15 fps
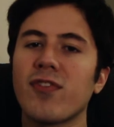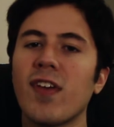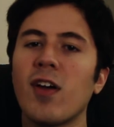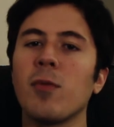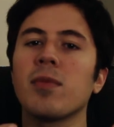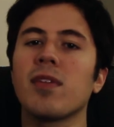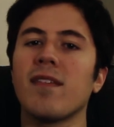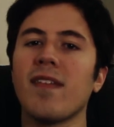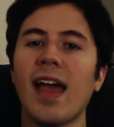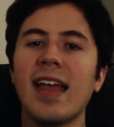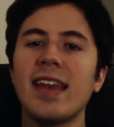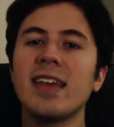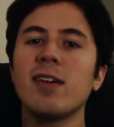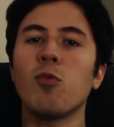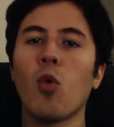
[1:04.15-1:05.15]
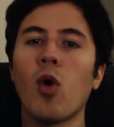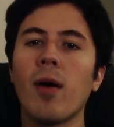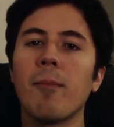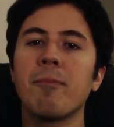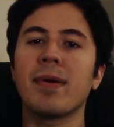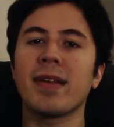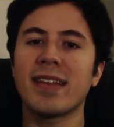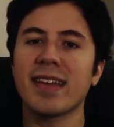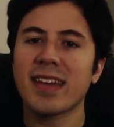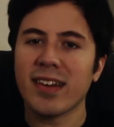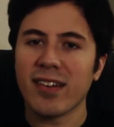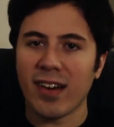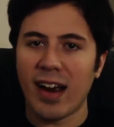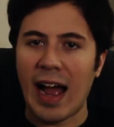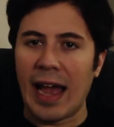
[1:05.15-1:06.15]
films of any one
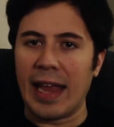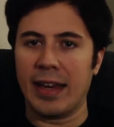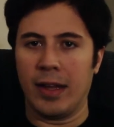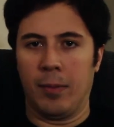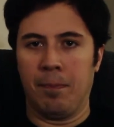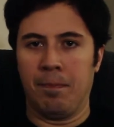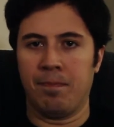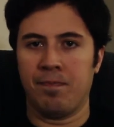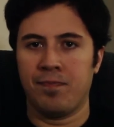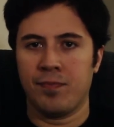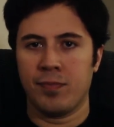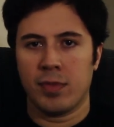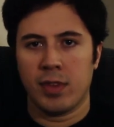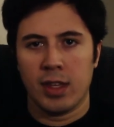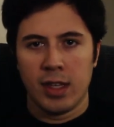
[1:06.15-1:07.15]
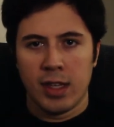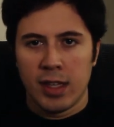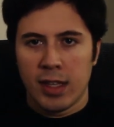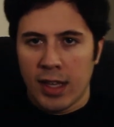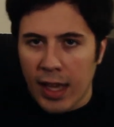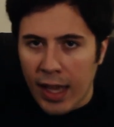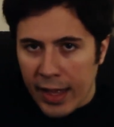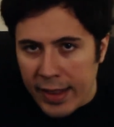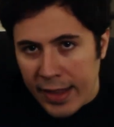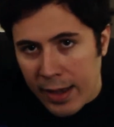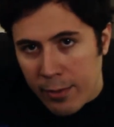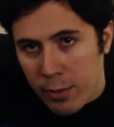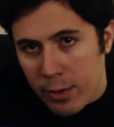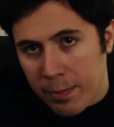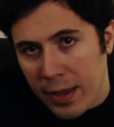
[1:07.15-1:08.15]
particular item, and
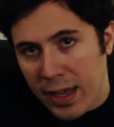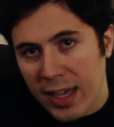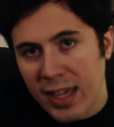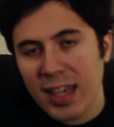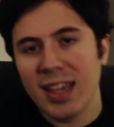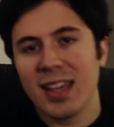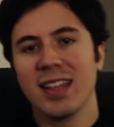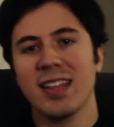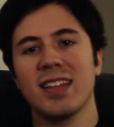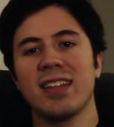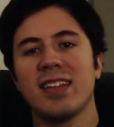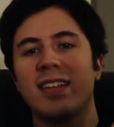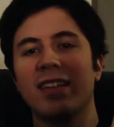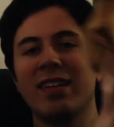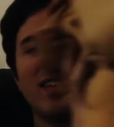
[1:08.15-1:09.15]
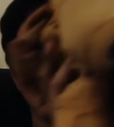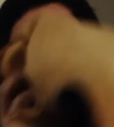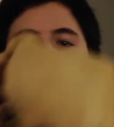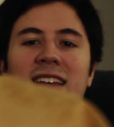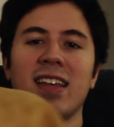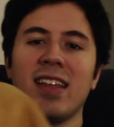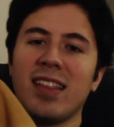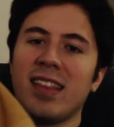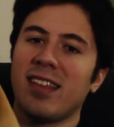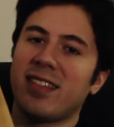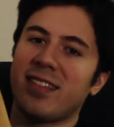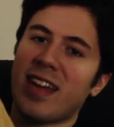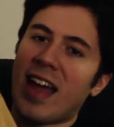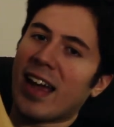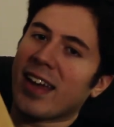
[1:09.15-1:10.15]
that would be this
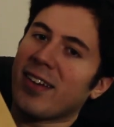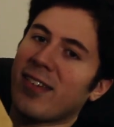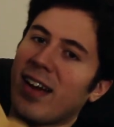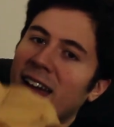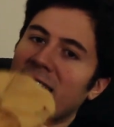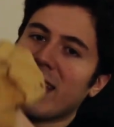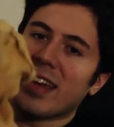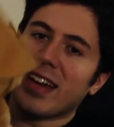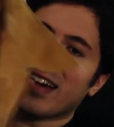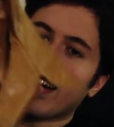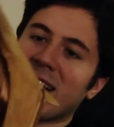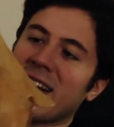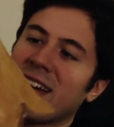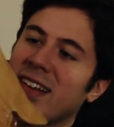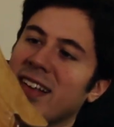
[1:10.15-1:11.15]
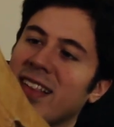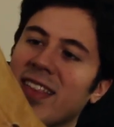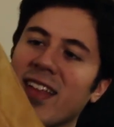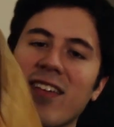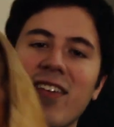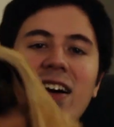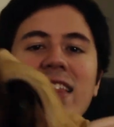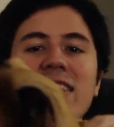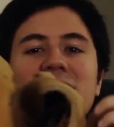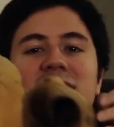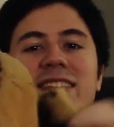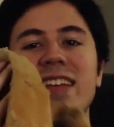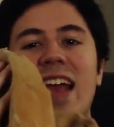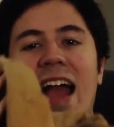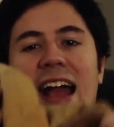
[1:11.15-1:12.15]
jacket right here, the leather
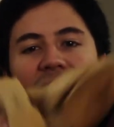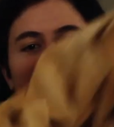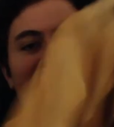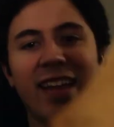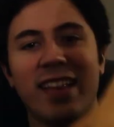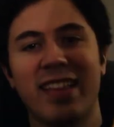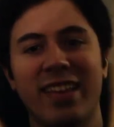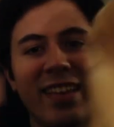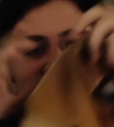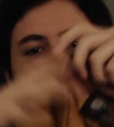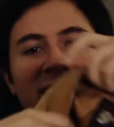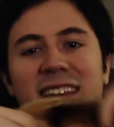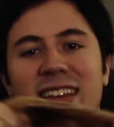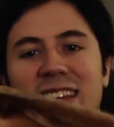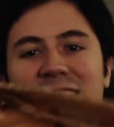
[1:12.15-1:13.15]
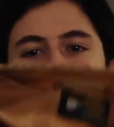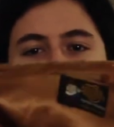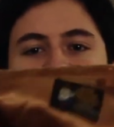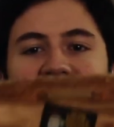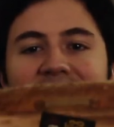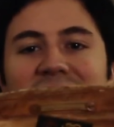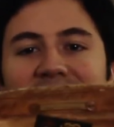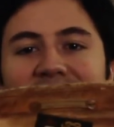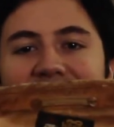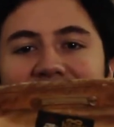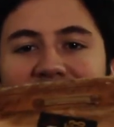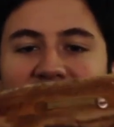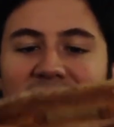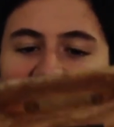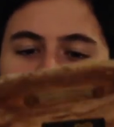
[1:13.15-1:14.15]
jacket. The history of the